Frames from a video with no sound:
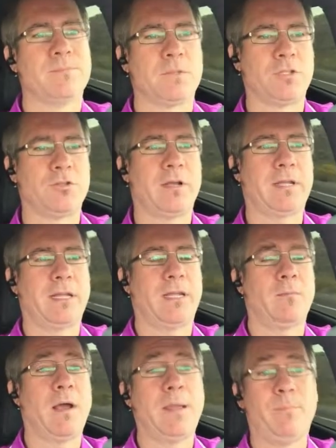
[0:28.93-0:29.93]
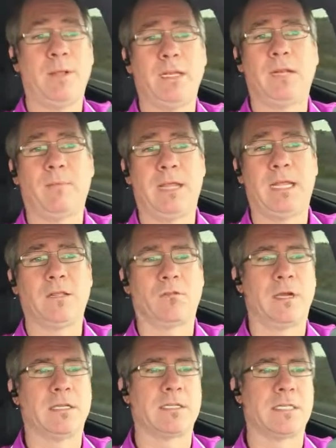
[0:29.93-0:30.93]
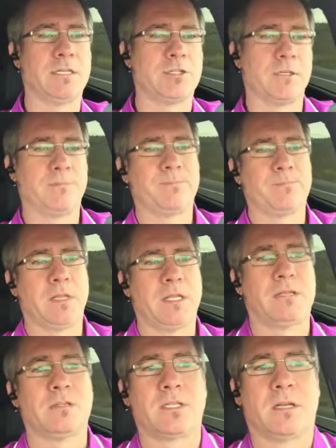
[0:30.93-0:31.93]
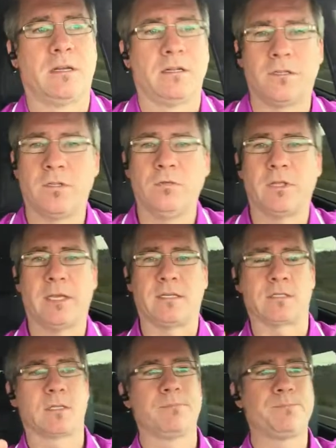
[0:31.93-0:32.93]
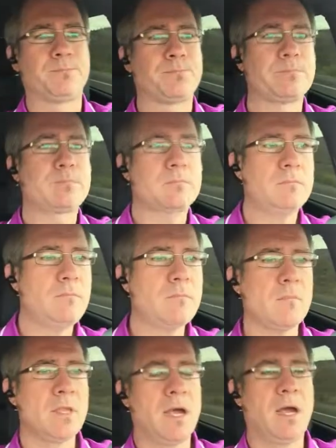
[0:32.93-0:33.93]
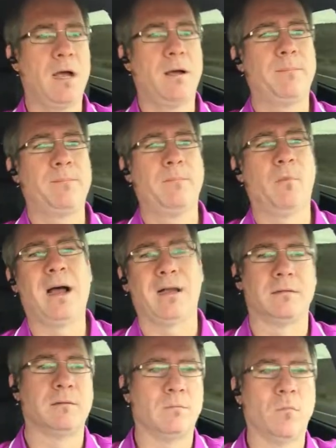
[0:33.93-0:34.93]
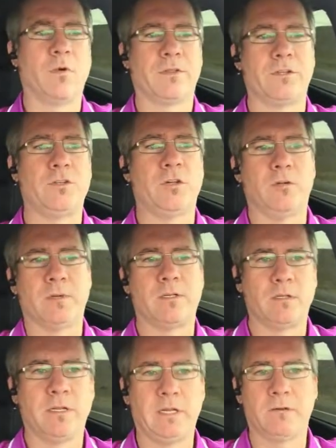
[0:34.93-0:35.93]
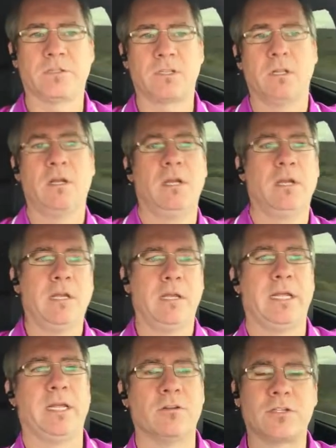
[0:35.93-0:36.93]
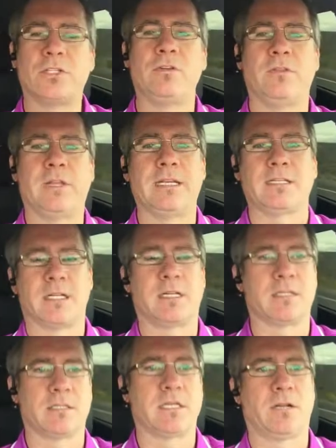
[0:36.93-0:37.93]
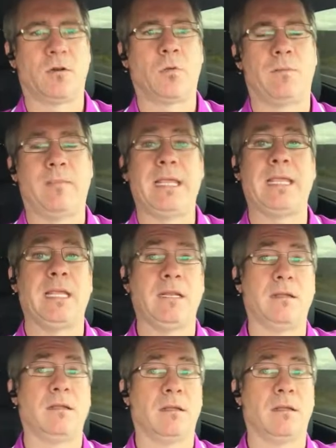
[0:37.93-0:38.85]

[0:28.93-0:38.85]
The trick, in my opinion, in making the right decision is uh, two things. Um, well, more than two, but here's here's two things to consider when making